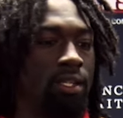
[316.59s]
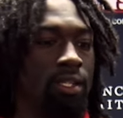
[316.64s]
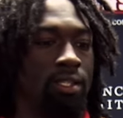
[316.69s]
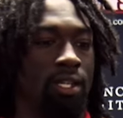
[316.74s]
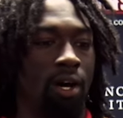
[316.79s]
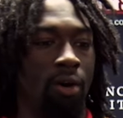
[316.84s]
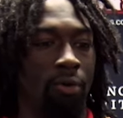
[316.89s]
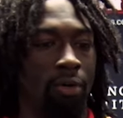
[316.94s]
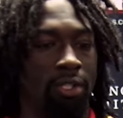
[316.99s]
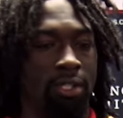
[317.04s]
It's
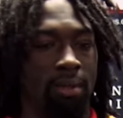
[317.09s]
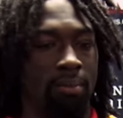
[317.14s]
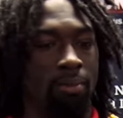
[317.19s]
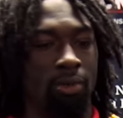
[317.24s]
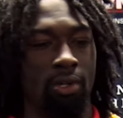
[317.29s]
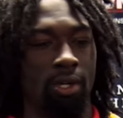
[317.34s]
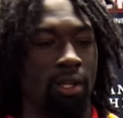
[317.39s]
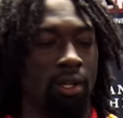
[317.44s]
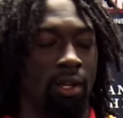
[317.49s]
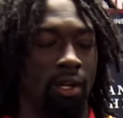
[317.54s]
always something
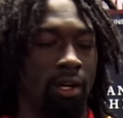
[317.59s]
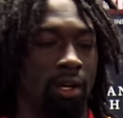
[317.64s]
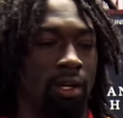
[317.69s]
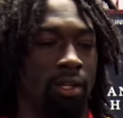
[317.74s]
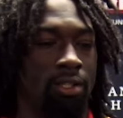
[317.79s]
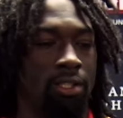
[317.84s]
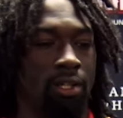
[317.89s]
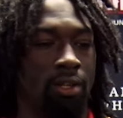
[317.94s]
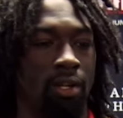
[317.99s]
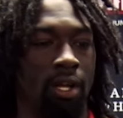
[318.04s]
you can learn.
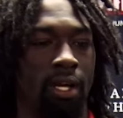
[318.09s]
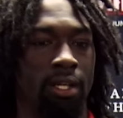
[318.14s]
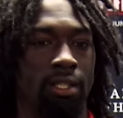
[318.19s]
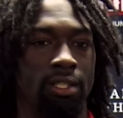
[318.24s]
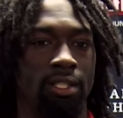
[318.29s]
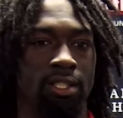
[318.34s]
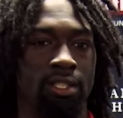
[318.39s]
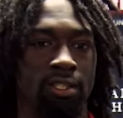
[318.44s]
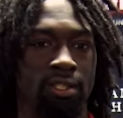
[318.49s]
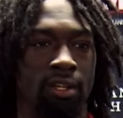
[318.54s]
So, like,
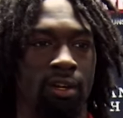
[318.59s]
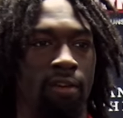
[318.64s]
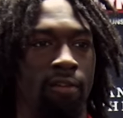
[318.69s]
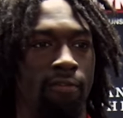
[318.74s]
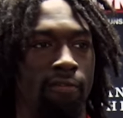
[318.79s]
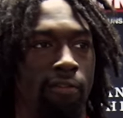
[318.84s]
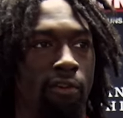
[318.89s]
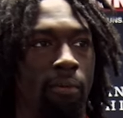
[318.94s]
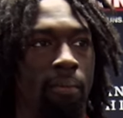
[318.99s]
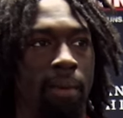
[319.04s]
just
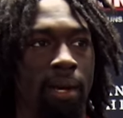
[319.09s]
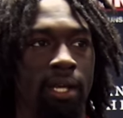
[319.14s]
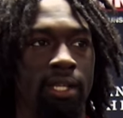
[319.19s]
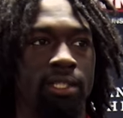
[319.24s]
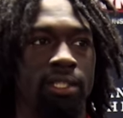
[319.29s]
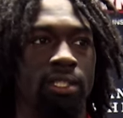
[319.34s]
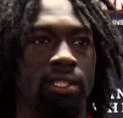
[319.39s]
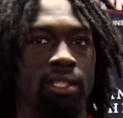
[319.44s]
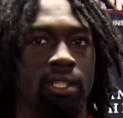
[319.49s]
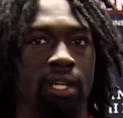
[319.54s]

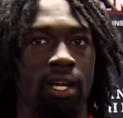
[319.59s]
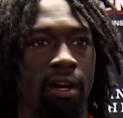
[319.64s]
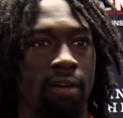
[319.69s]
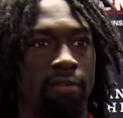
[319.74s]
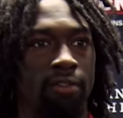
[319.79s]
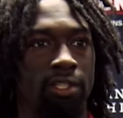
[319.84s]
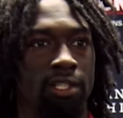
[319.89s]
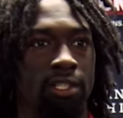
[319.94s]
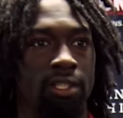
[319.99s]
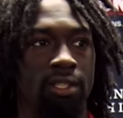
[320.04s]
formations and
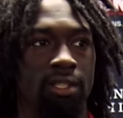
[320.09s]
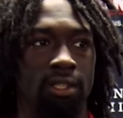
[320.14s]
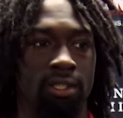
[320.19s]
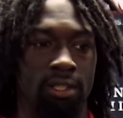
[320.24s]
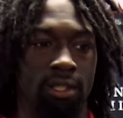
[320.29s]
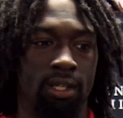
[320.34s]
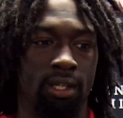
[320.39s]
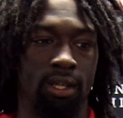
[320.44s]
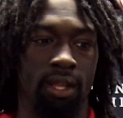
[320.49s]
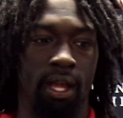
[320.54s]
coverages,
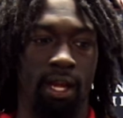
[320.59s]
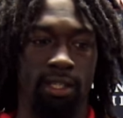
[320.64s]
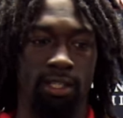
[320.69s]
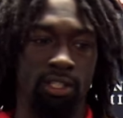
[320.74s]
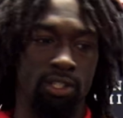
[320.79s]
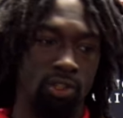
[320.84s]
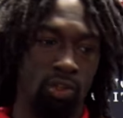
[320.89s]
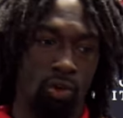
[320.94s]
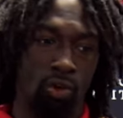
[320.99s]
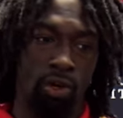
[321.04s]
like,
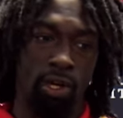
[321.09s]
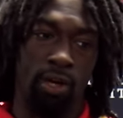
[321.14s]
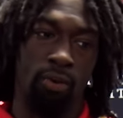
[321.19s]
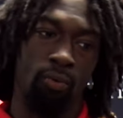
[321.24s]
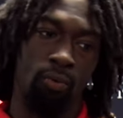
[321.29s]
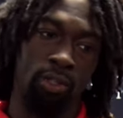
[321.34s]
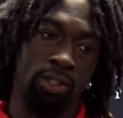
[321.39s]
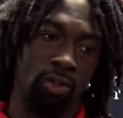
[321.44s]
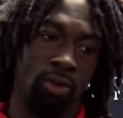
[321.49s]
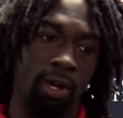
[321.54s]
just knowing it,
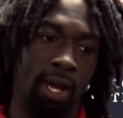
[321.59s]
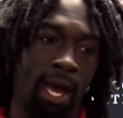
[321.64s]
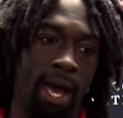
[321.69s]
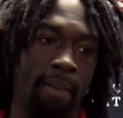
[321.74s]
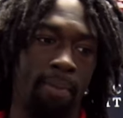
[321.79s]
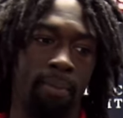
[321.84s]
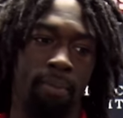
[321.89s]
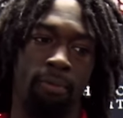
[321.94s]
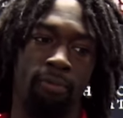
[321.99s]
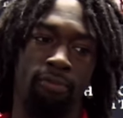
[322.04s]
what's going to
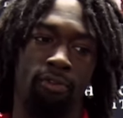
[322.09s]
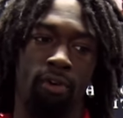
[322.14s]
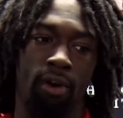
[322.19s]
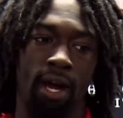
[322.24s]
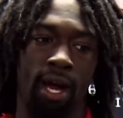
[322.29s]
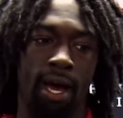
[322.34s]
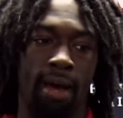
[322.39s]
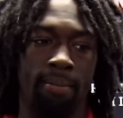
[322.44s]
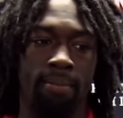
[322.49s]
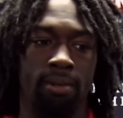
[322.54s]
happen before it
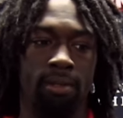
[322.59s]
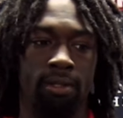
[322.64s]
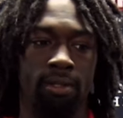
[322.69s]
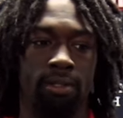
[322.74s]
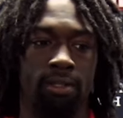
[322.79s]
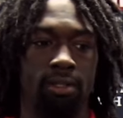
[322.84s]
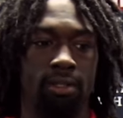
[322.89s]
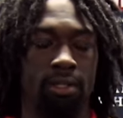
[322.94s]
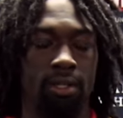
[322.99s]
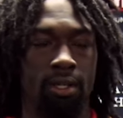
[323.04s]

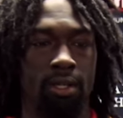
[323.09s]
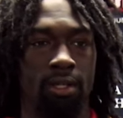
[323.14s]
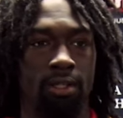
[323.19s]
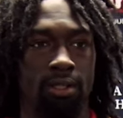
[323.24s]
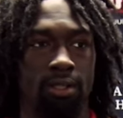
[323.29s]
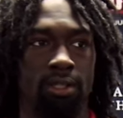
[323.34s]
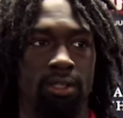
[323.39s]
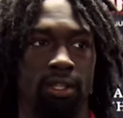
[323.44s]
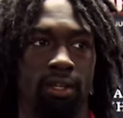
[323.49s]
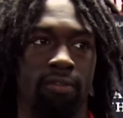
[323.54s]
happens,
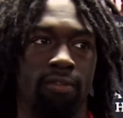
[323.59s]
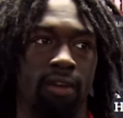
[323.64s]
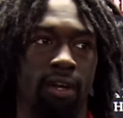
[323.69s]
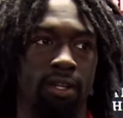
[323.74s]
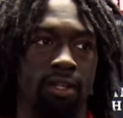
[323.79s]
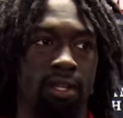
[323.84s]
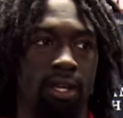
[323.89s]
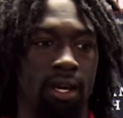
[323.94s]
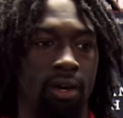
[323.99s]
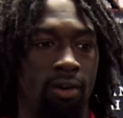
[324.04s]
just stuff
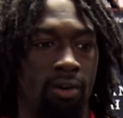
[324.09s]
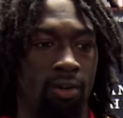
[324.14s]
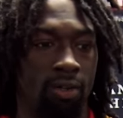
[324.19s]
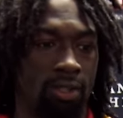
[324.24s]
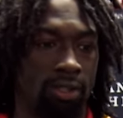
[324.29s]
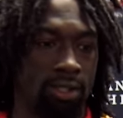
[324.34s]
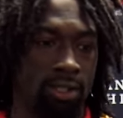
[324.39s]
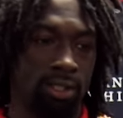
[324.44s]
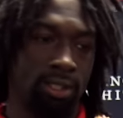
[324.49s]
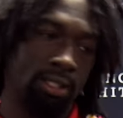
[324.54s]
like that. Or
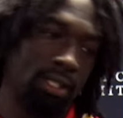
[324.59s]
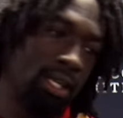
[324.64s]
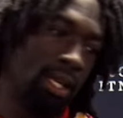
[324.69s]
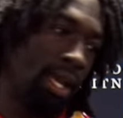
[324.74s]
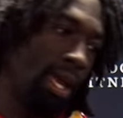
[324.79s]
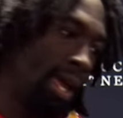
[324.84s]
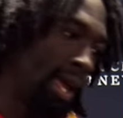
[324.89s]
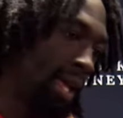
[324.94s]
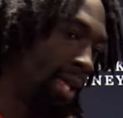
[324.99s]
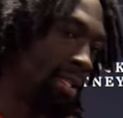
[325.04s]
just
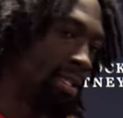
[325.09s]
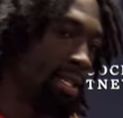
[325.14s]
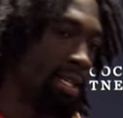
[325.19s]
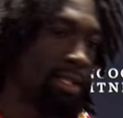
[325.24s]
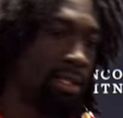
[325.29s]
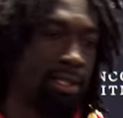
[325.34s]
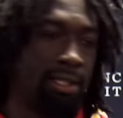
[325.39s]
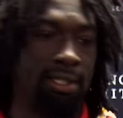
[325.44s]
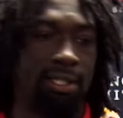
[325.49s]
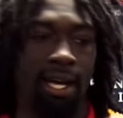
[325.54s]
hand
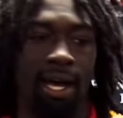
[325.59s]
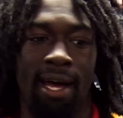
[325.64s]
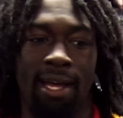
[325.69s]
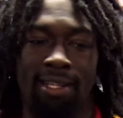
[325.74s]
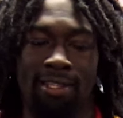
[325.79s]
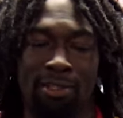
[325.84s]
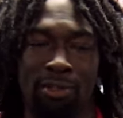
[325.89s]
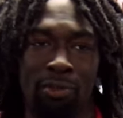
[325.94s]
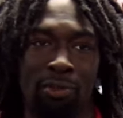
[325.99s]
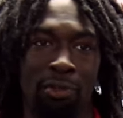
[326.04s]
takes and each. I
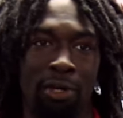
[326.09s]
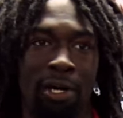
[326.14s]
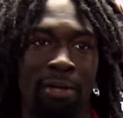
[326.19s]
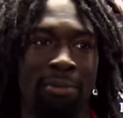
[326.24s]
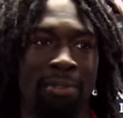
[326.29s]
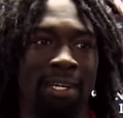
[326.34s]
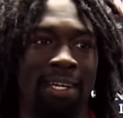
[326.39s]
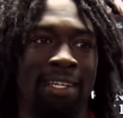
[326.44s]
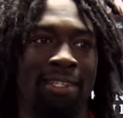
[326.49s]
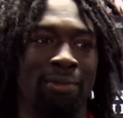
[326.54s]
had two
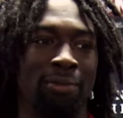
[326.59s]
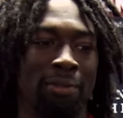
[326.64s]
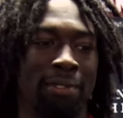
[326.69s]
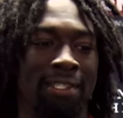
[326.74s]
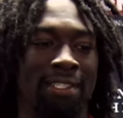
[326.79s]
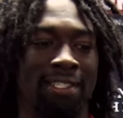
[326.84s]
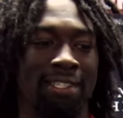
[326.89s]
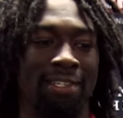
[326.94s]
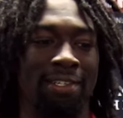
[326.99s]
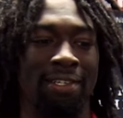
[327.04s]
drops last week,
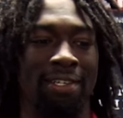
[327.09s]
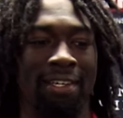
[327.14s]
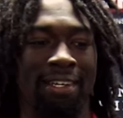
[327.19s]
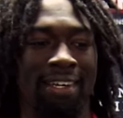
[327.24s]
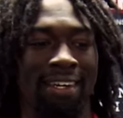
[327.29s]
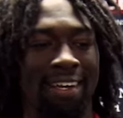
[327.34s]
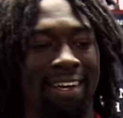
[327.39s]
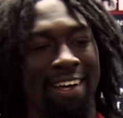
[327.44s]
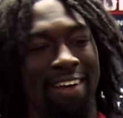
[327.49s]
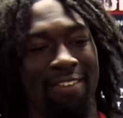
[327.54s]
so
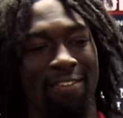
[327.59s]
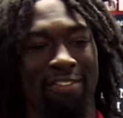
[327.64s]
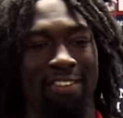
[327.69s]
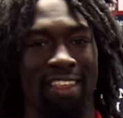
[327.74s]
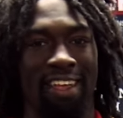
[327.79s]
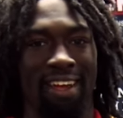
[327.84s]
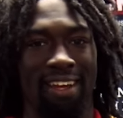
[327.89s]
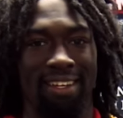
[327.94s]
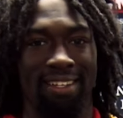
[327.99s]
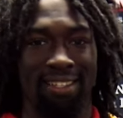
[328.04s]
I feel
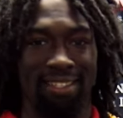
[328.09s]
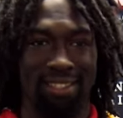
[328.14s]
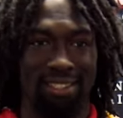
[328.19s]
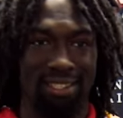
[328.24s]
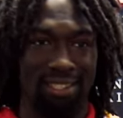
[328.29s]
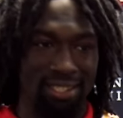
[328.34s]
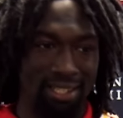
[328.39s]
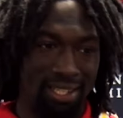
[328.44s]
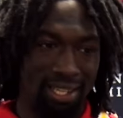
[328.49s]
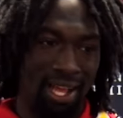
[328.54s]
like
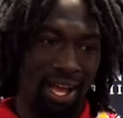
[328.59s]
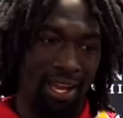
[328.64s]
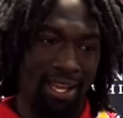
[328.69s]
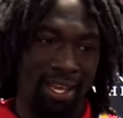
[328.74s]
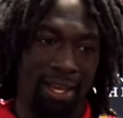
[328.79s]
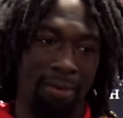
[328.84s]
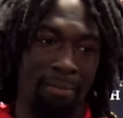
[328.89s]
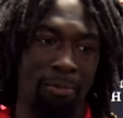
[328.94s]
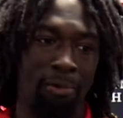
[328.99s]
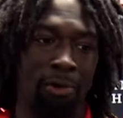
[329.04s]
just lock
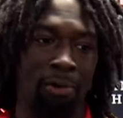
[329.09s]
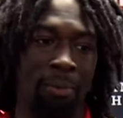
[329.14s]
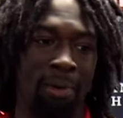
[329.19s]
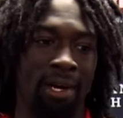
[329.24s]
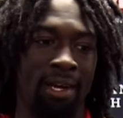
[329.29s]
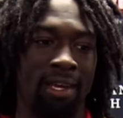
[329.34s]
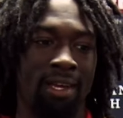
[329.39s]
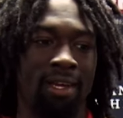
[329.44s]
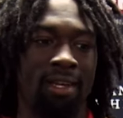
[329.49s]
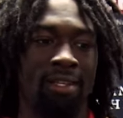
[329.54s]
in more on my
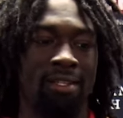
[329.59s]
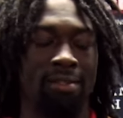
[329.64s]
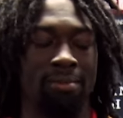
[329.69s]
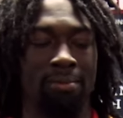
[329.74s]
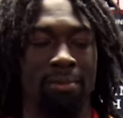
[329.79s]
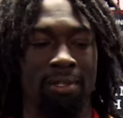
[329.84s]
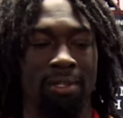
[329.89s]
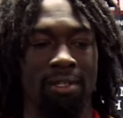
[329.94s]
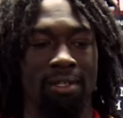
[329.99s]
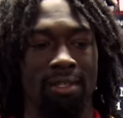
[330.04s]
hands.
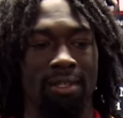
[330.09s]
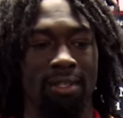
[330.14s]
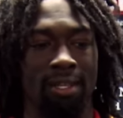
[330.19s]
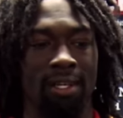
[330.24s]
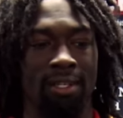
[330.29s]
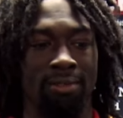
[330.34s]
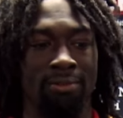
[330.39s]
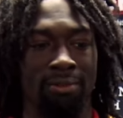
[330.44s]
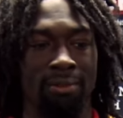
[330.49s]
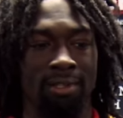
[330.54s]
But
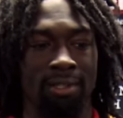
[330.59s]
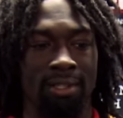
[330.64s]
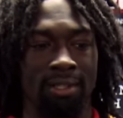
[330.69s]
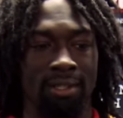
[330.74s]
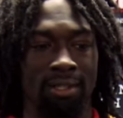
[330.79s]
that's really